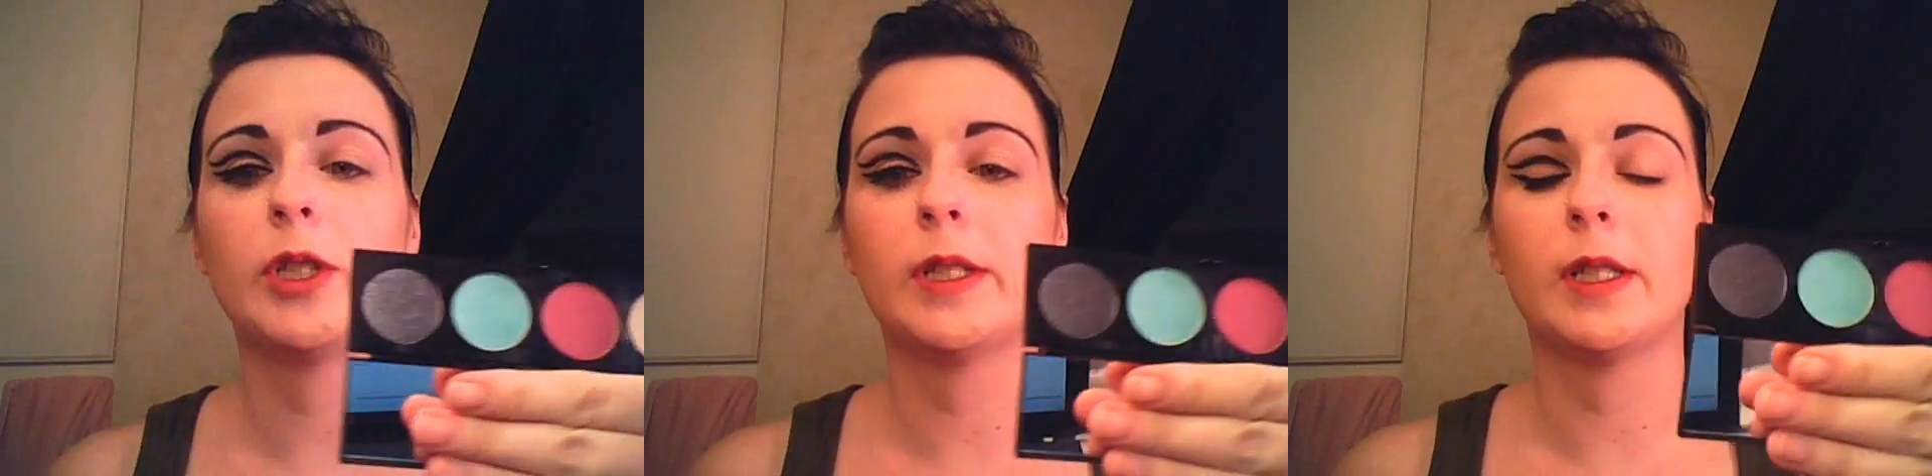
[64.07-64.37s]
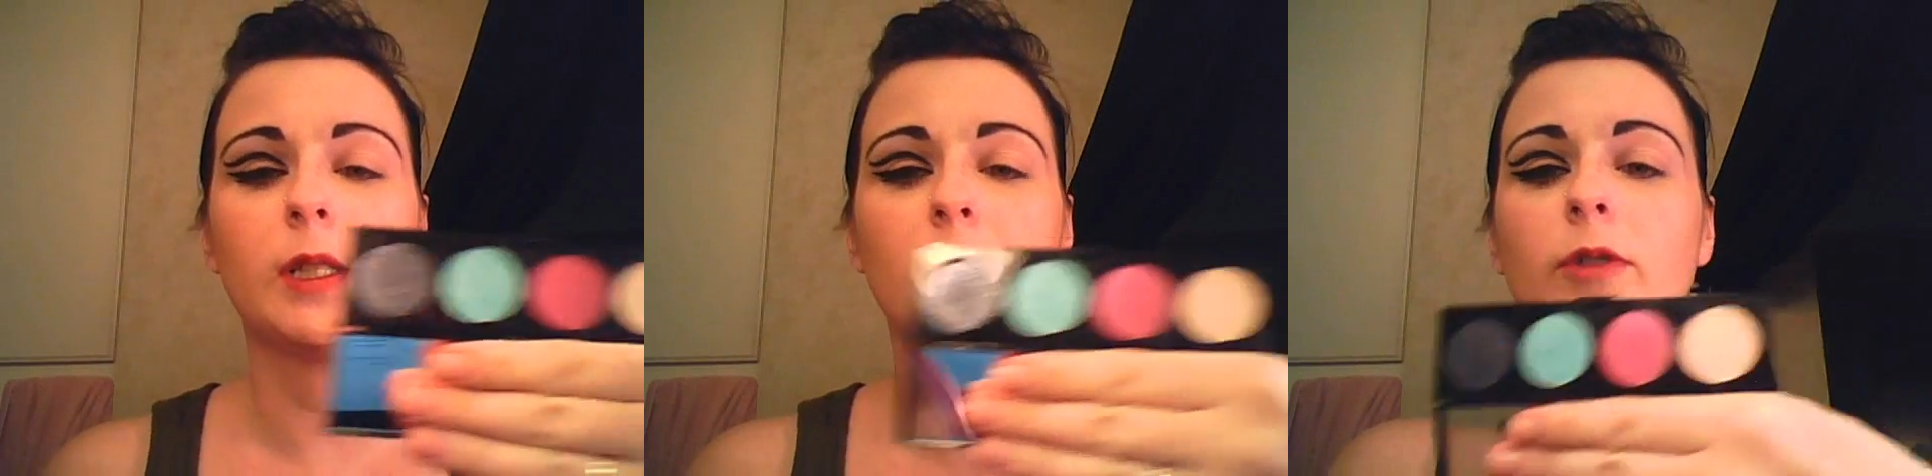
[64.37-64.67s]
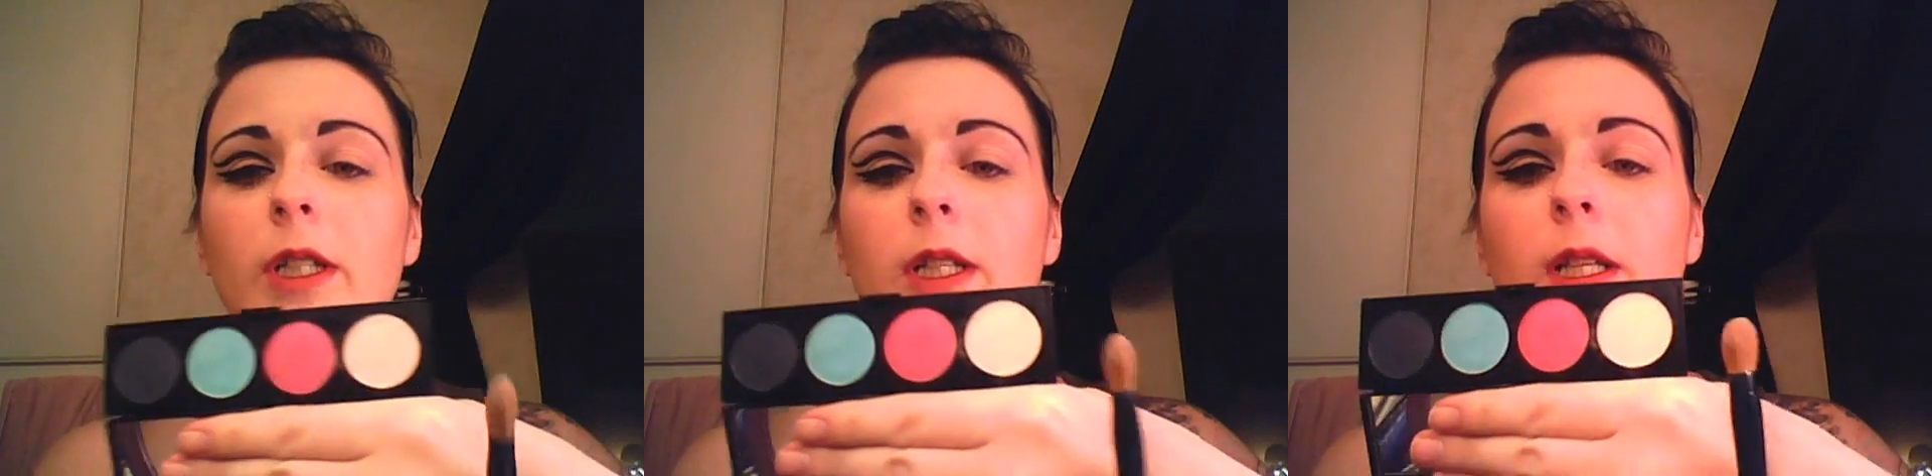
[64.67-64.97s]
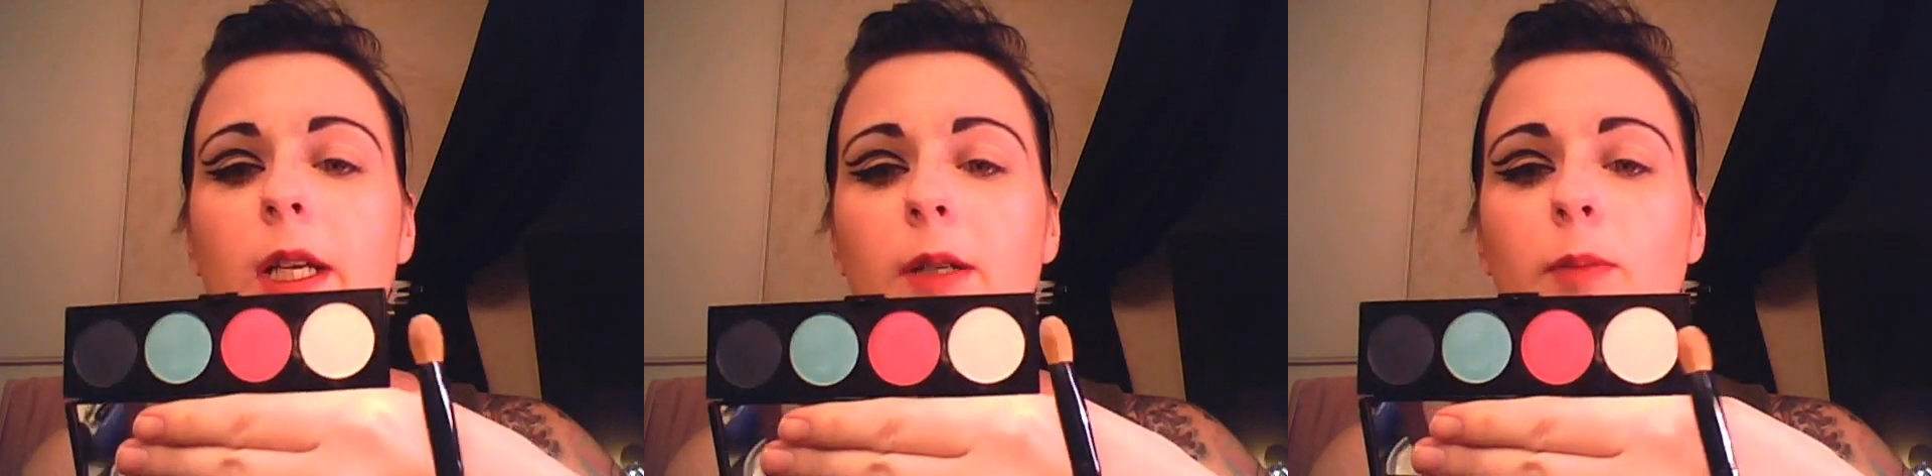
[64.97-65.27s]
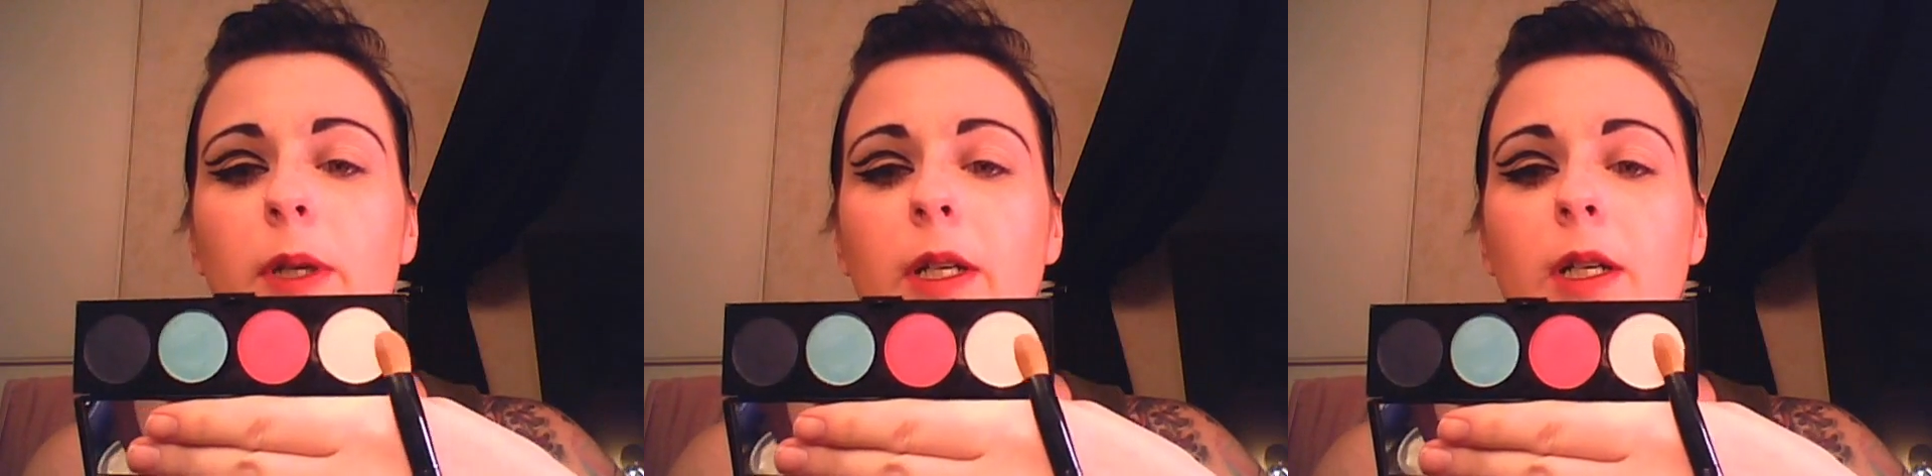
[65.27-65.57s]
which is this really
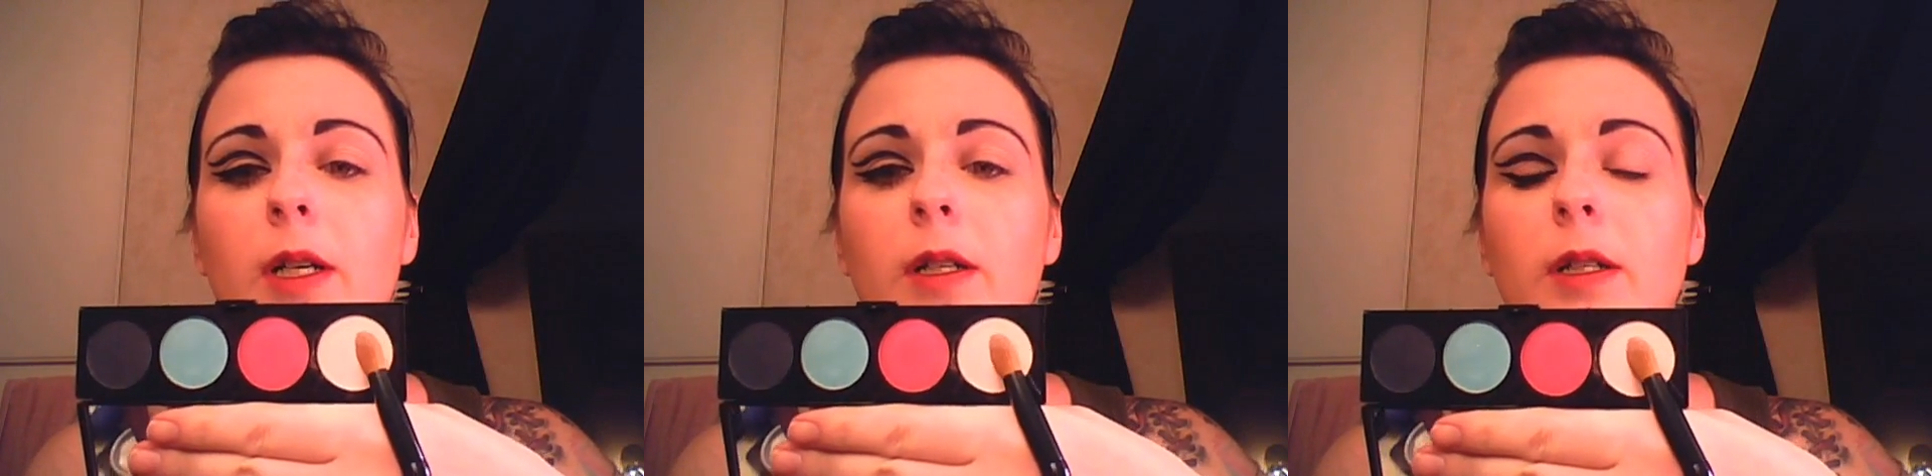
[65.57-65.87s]
light pink